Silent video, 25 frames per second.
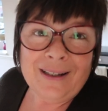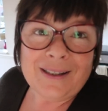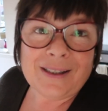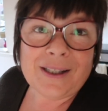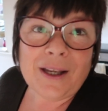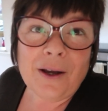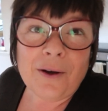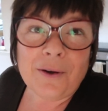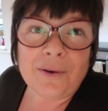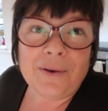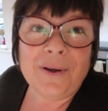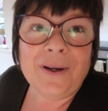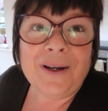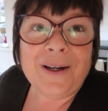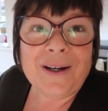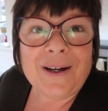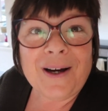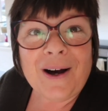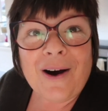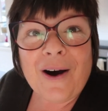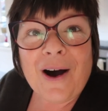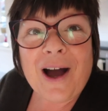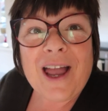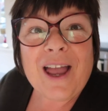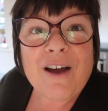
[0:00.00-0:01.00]
So
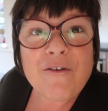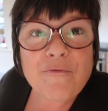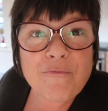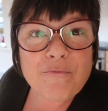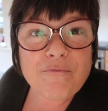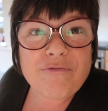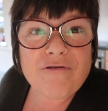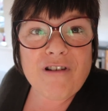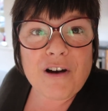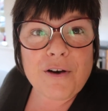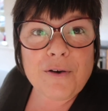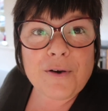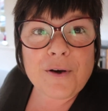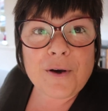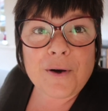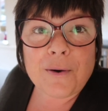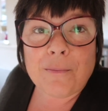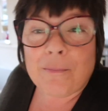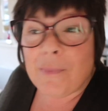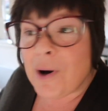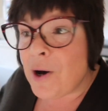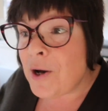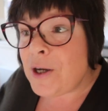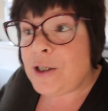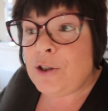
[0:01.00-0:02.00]
I have broken
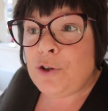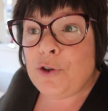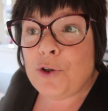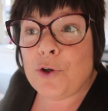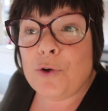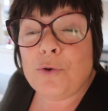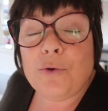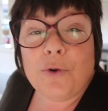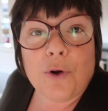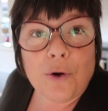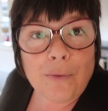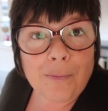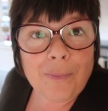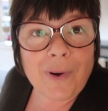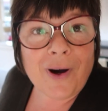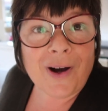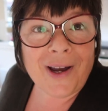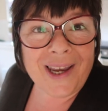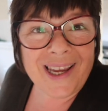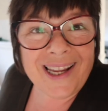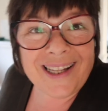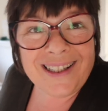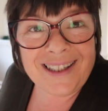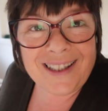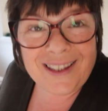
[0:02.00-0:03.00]
my do not
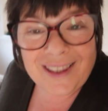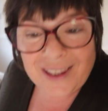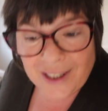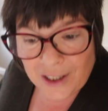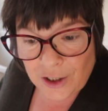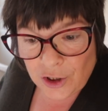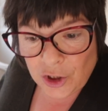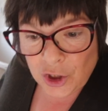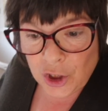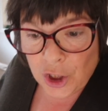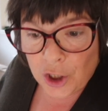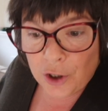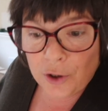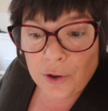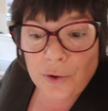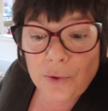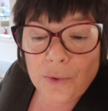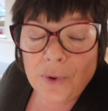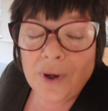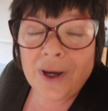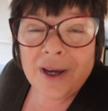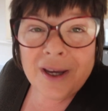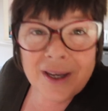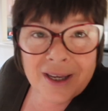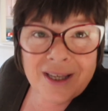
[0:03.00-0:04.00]
buy anything
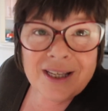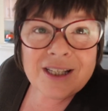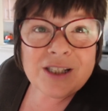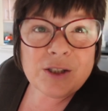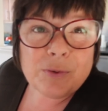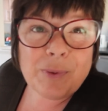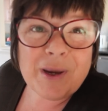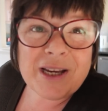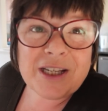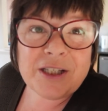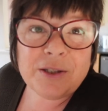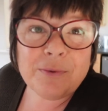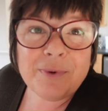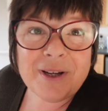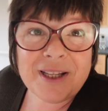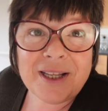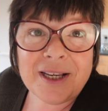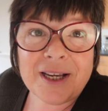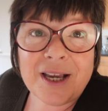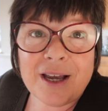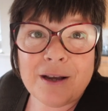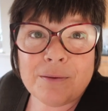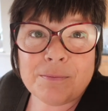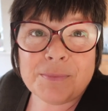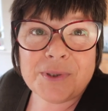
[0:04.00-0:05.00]
new, especially when
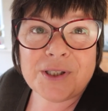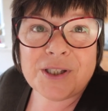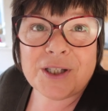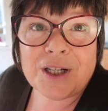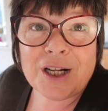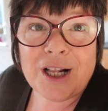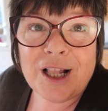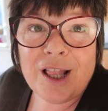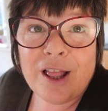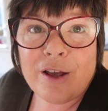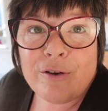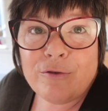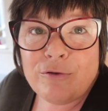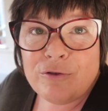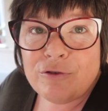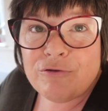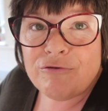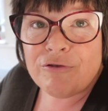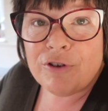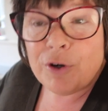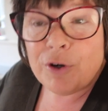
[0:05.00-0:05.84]
it comes to clothes